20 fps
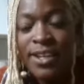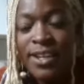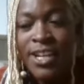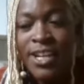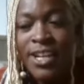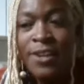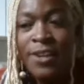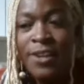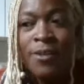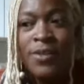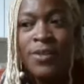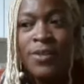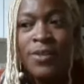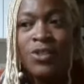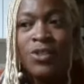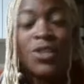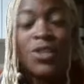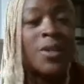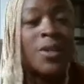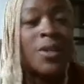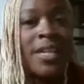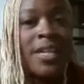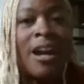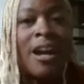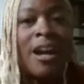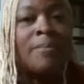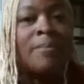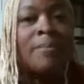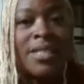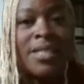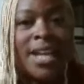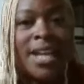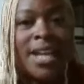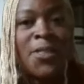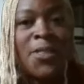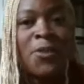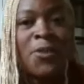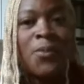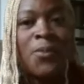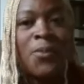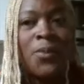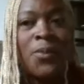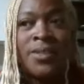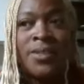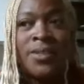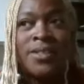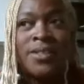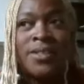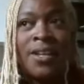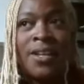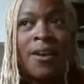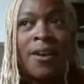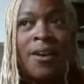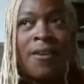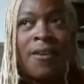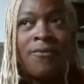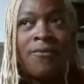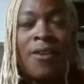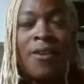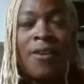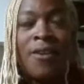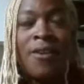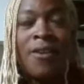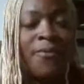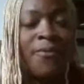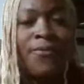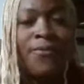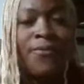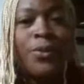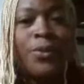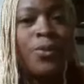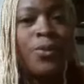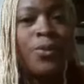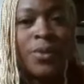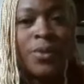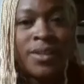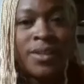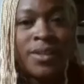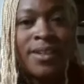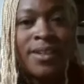you know, this journey come together was from the food